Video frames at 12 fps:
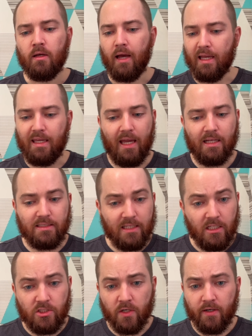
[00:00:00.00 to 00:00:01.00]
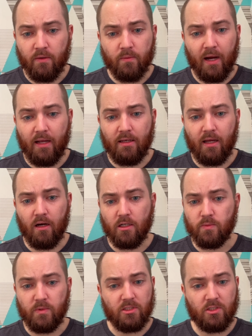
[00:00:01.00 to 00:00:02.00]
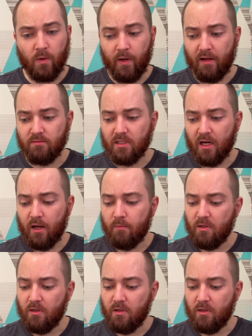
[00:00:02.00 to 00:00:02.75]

I can't teach on it right now because we just don't have time.